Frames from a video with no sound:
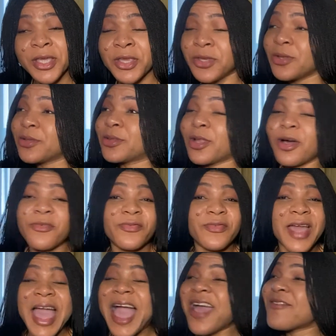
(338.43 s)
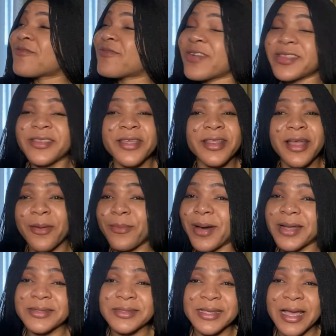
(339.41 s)
you love everything
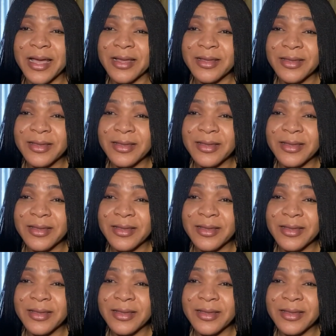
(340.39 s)
about her.